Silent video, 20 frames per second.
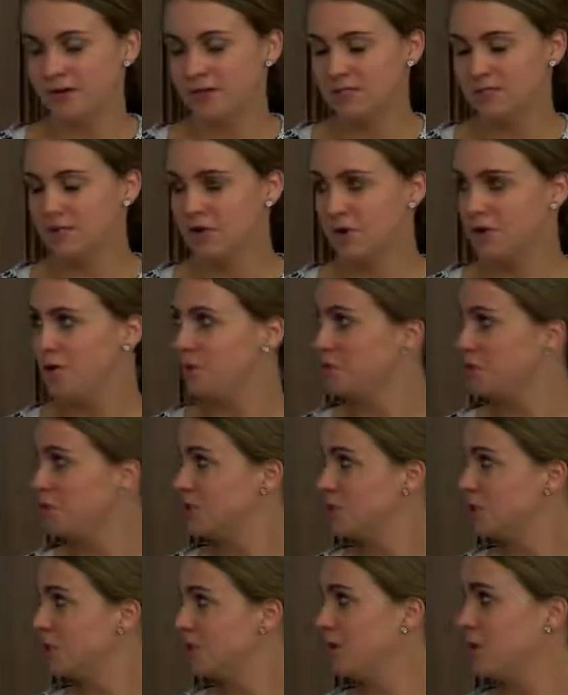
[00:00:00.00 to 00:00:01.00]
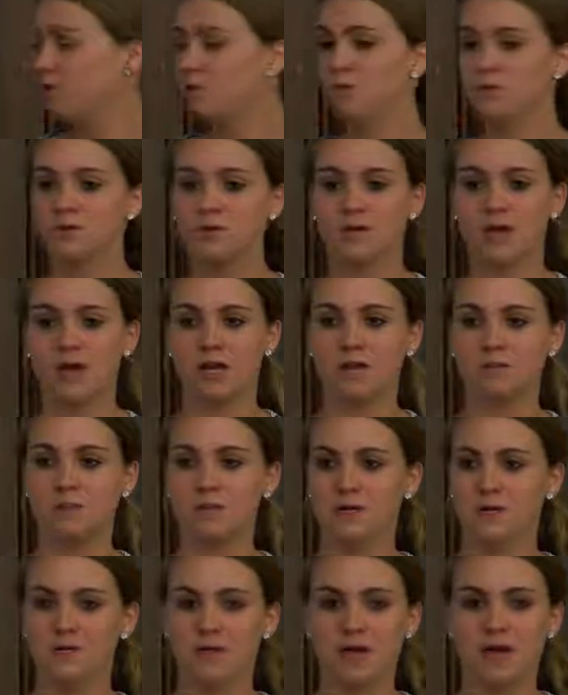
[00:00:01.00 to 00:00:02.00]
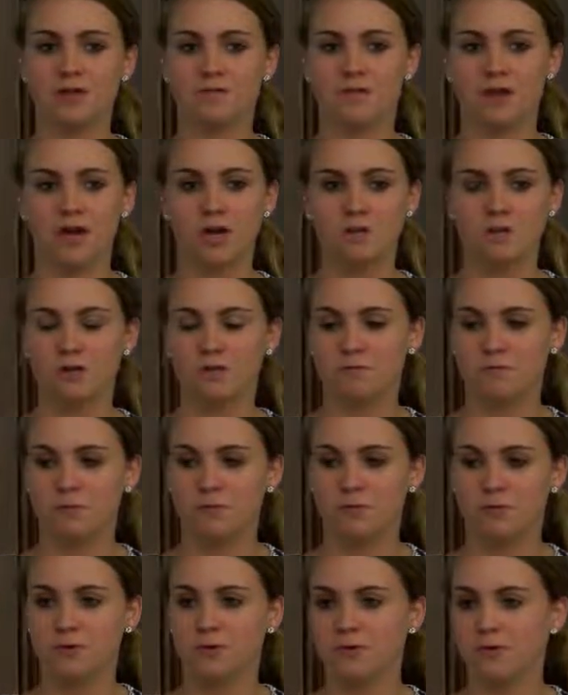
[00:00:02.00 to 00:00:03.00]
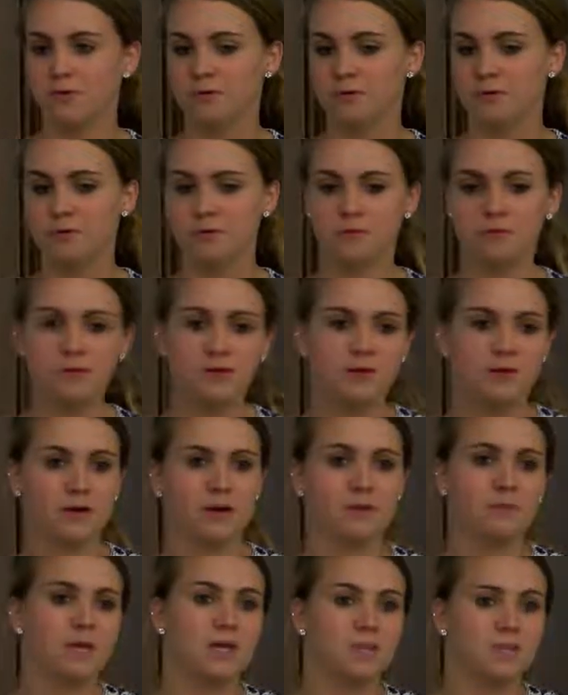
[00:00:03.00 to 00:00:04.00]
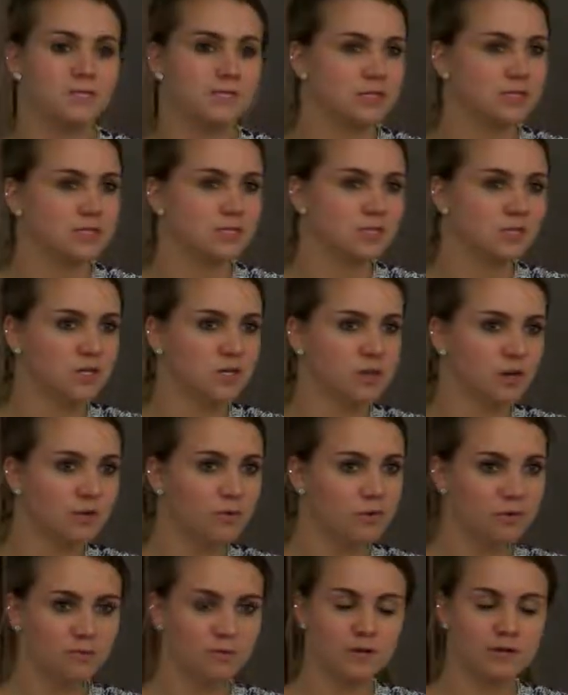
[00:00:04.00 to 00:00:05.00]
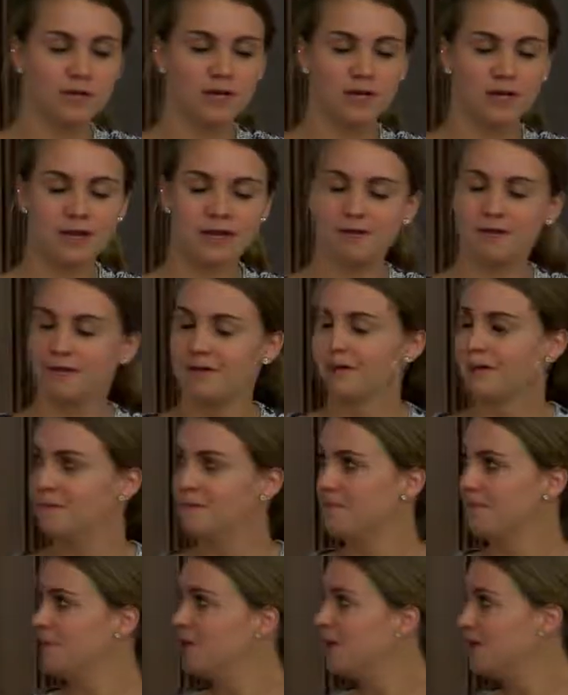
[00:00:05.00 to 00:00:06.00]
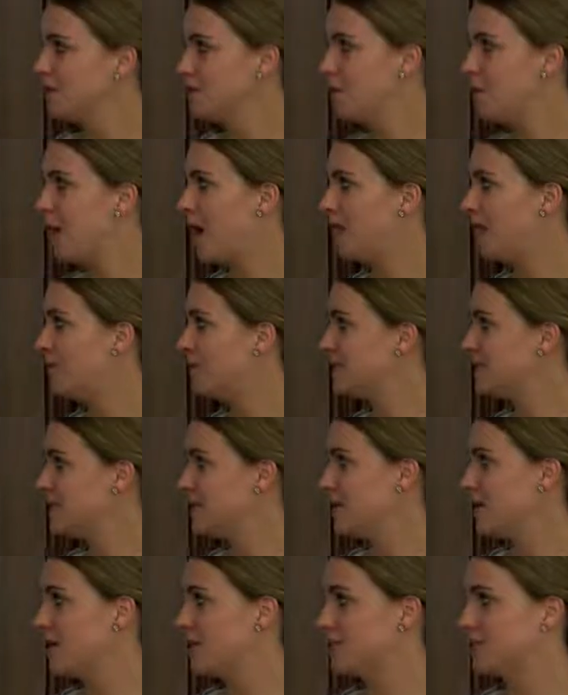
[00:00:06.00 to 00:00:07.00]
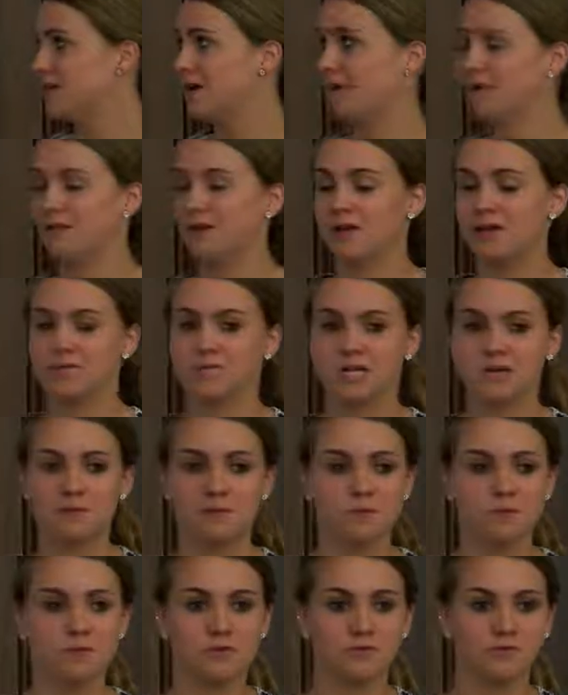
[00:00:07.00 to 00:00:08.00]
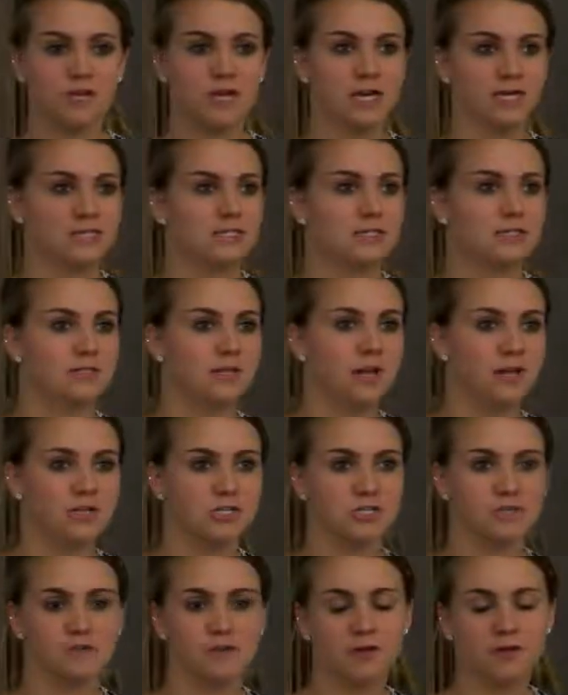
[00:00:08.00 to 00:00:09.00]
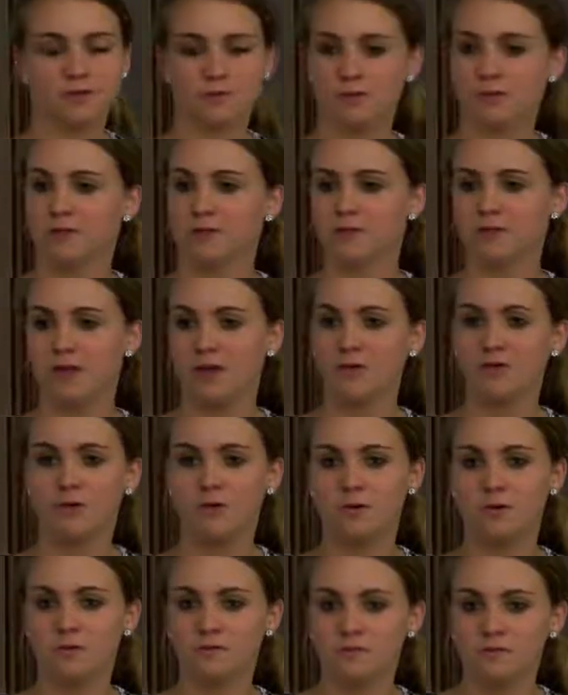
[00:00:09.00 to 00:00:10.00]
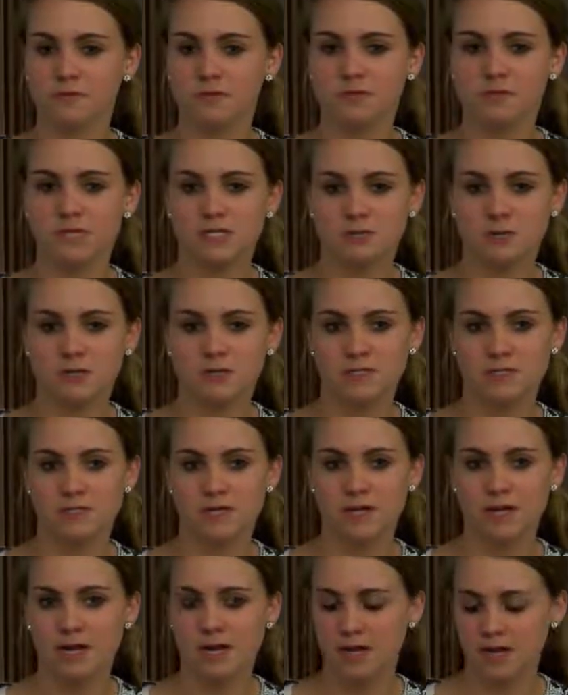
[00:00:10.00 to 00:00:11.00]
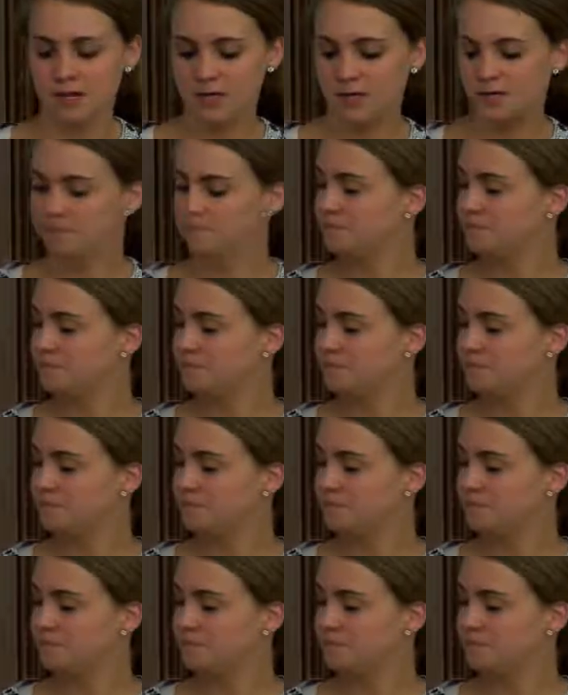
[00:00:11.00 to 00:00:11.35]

So it was just really cool to kind of be in that environment of people who I may potentially work with one day. So while I was here, I just had a lot of time to reflect, and I just felt really thankful for the experience that I had.